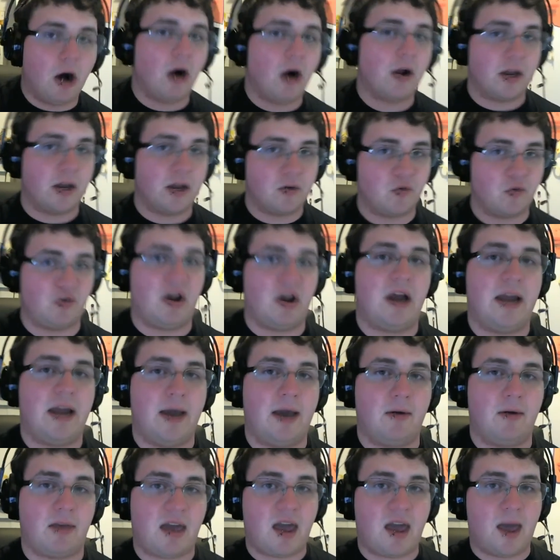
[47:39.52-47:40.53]
and drawn
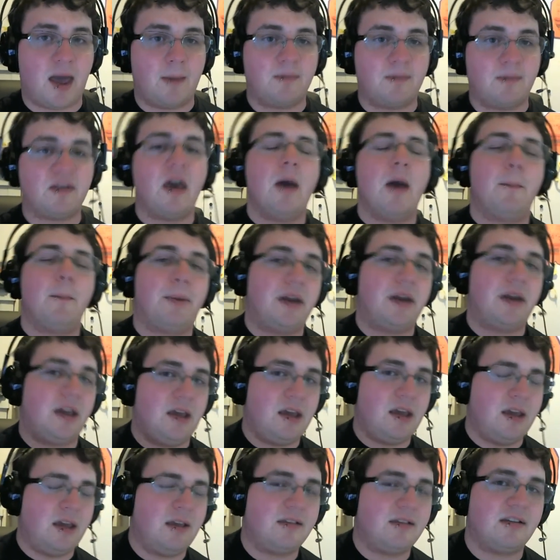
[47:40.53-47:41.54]
out games, but it
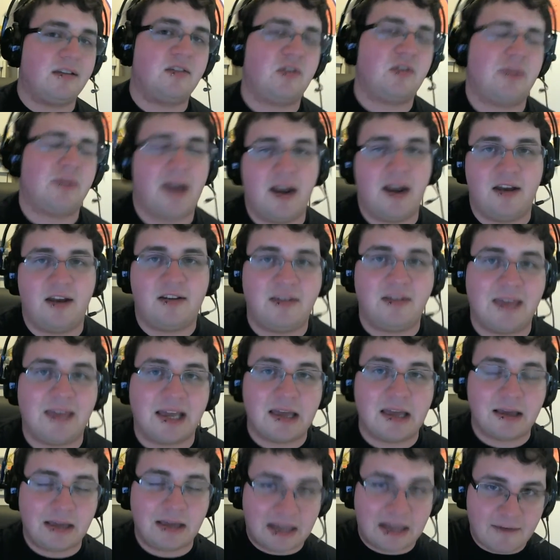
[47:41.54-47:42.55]
is a strategy that
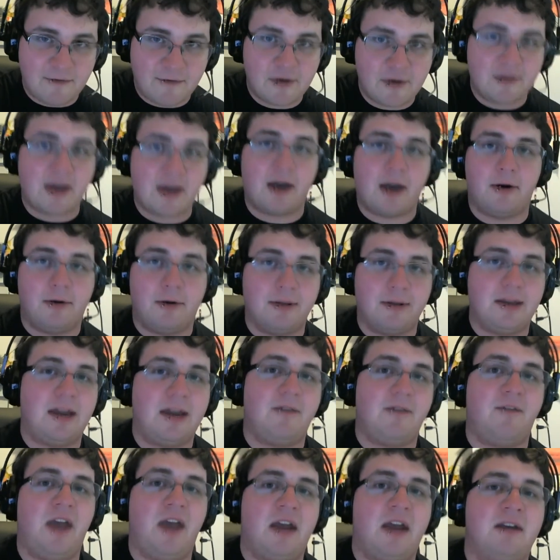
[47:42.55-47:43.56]
can give you that early
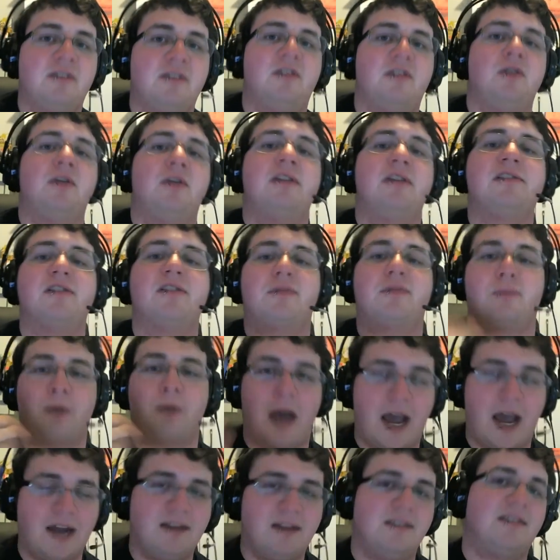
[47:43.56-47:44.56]
advantage. You can just
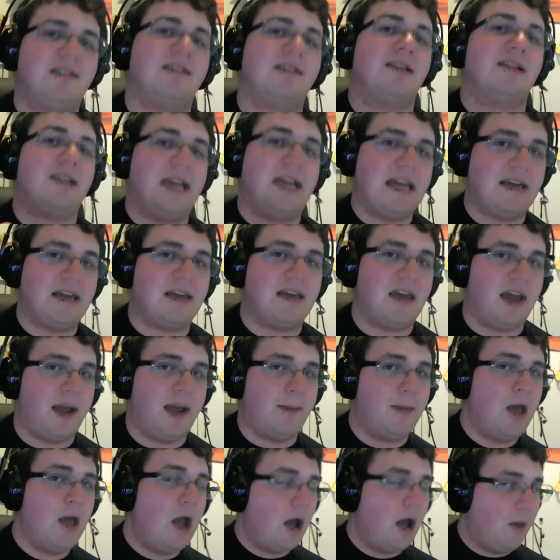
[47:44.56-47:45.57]
ride into the late game
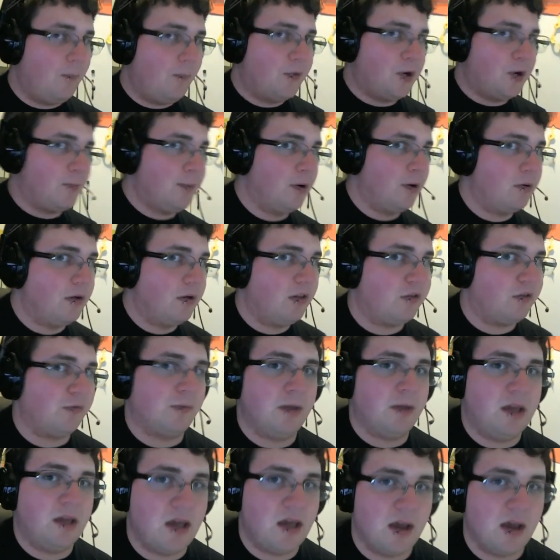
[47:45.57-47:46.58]
and your opponents
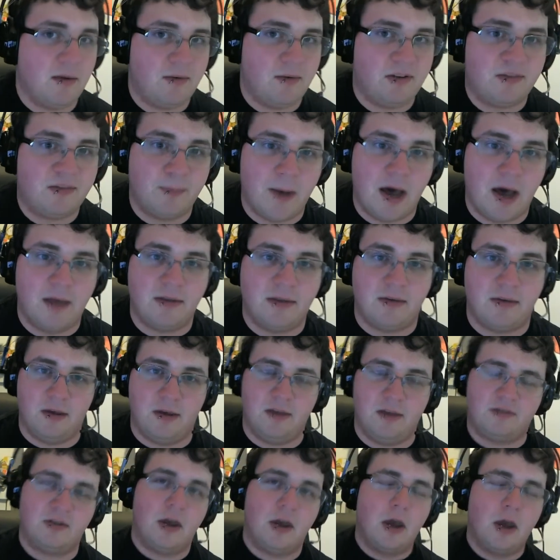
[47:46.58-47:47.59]
really can't respond to
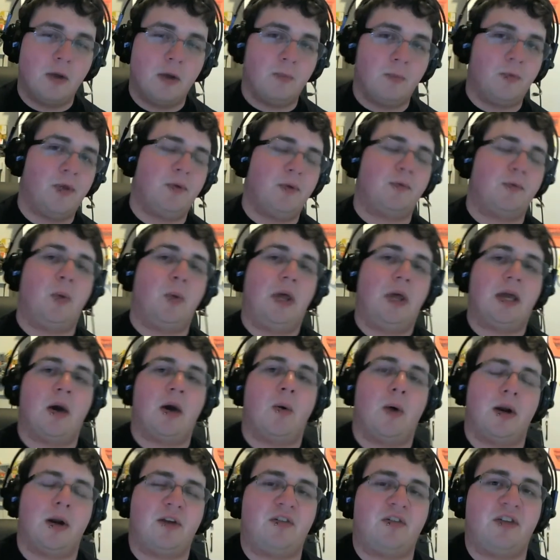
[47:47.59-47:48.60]
this. Really quick, I
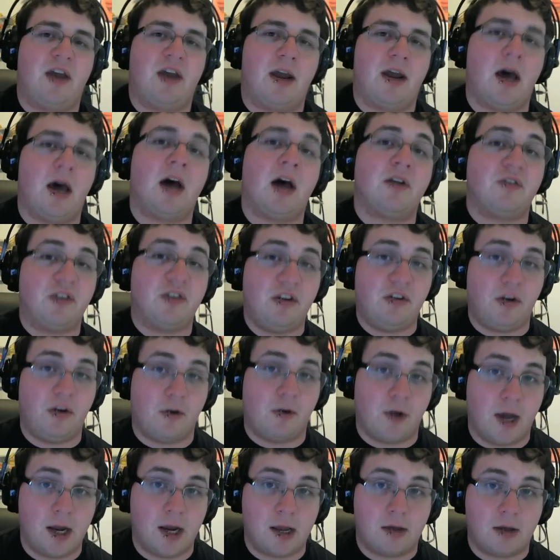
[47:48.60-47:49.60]
want to shout out on
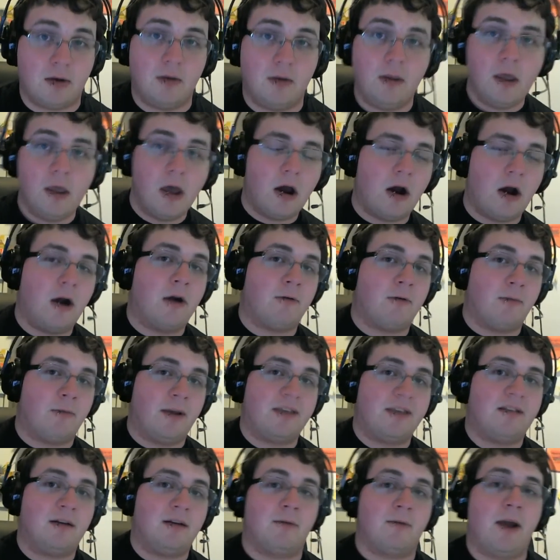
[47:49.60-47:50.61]
ggChronicle. Our
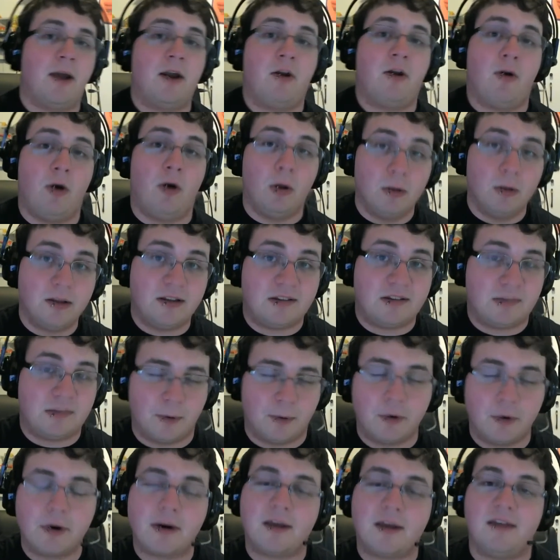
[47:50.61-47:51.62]
resident writer Holy
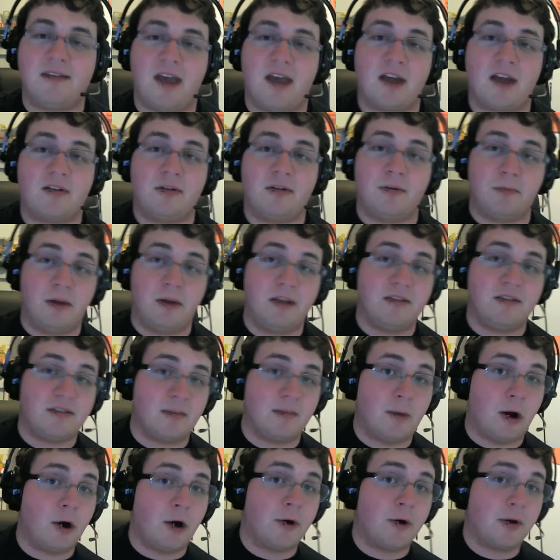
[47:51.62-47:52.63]
Spork has actually written some
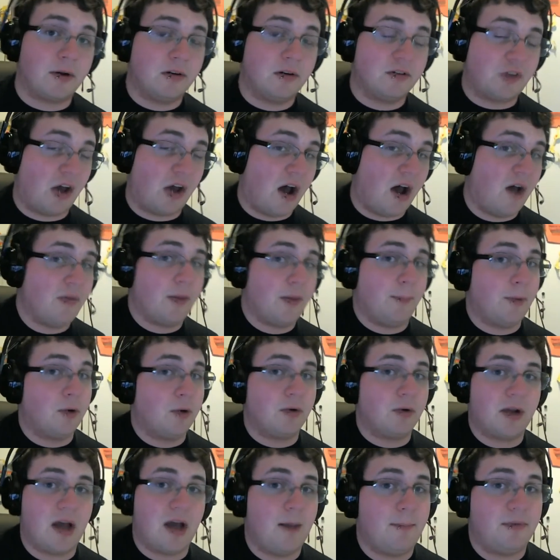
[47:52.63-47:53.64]
articles on the
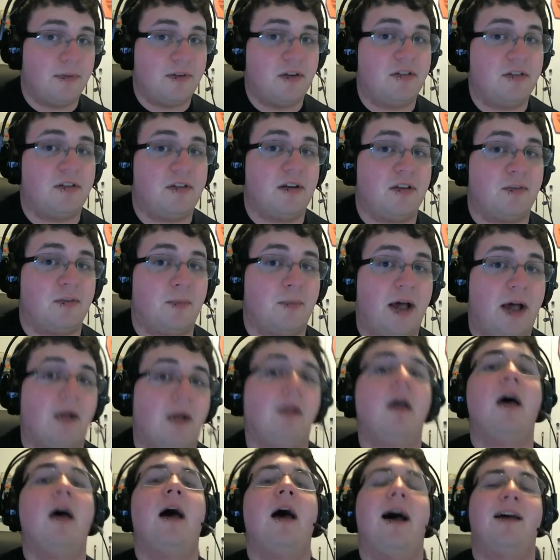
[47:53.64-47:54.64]
poke composition as well
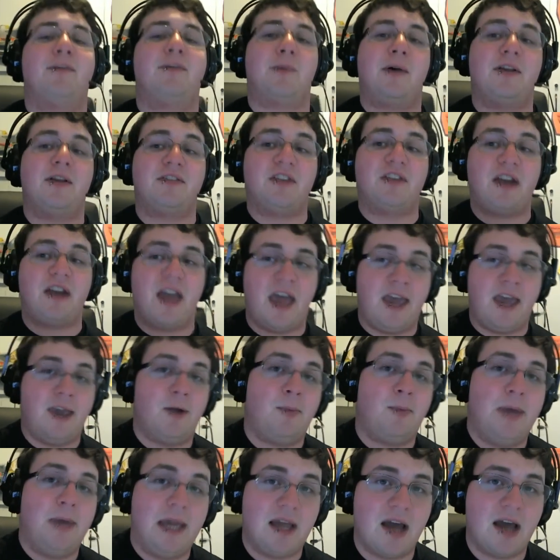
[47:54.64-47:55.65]
as an
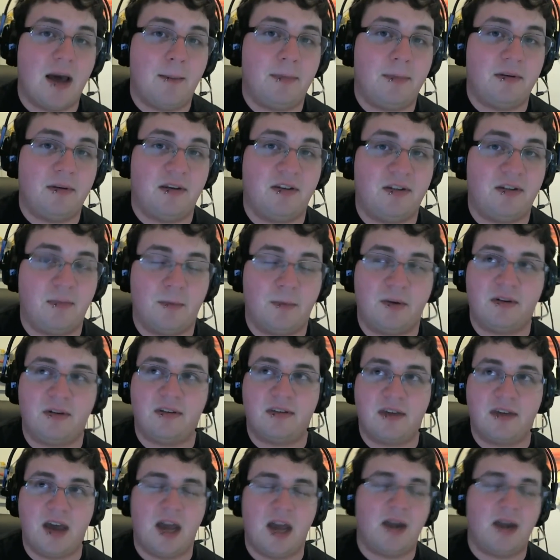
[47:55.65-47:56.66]
AoE composition, which is
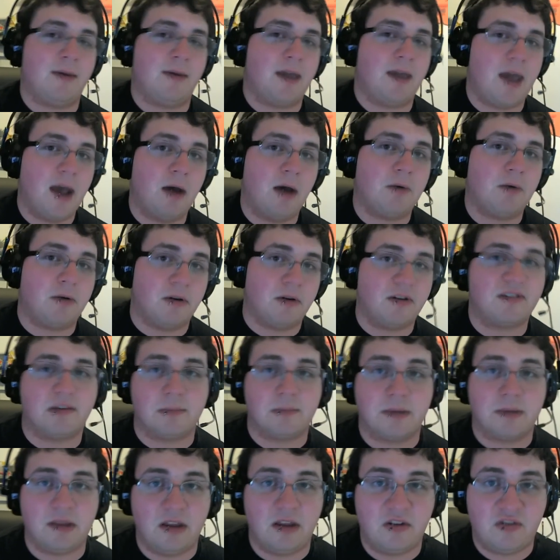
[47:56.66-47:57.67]
kind of a counter to some
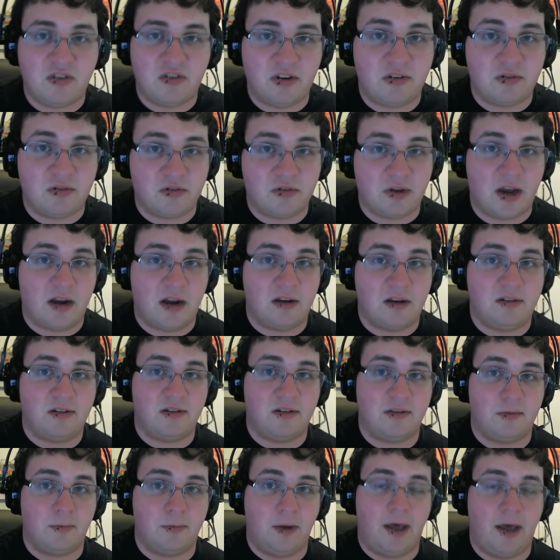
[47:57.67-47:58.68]
of these cheese strategies
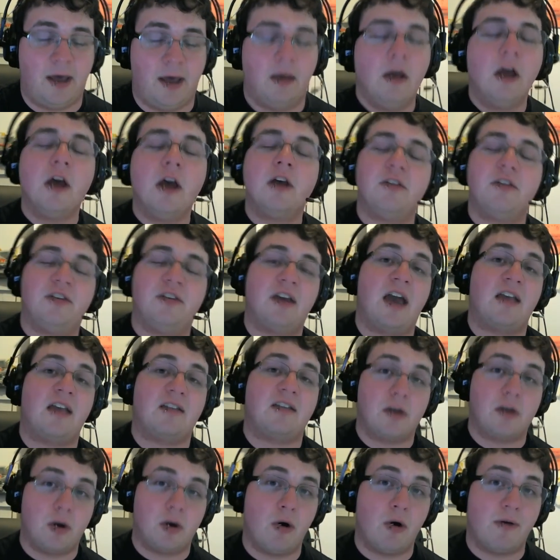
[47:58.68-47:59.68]
as well. So you guys can
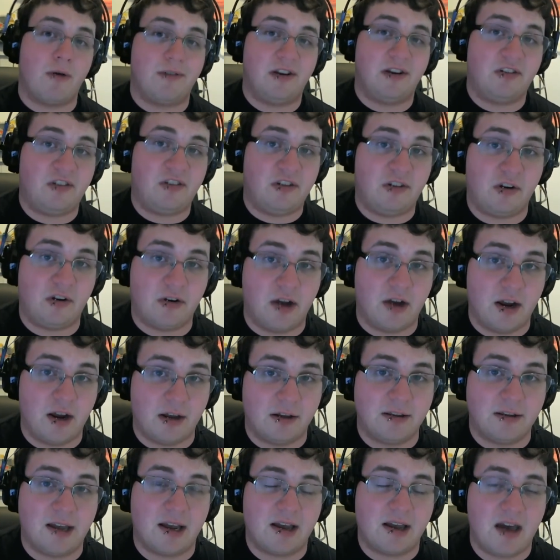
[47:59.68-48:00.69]
go over to
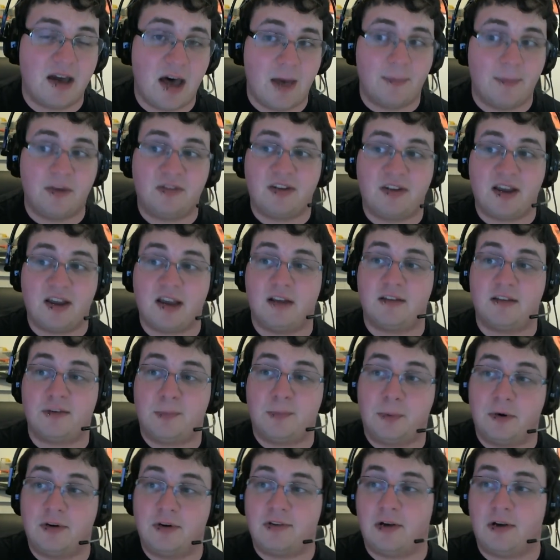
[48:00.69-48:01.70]
ggChronicle.com and check out
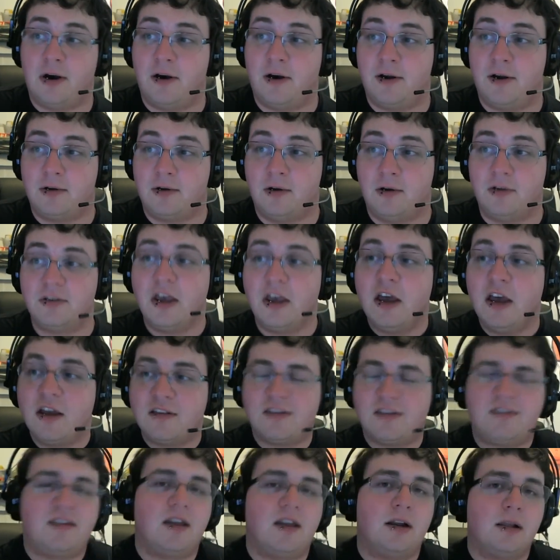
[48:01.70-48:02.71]
Spork's articles
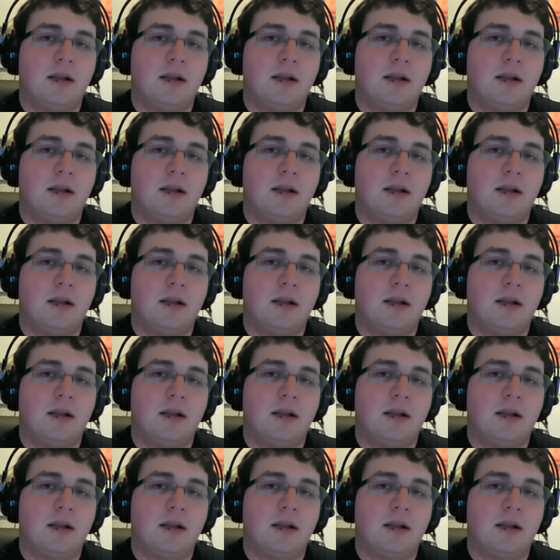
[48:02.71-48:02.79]
just to get a little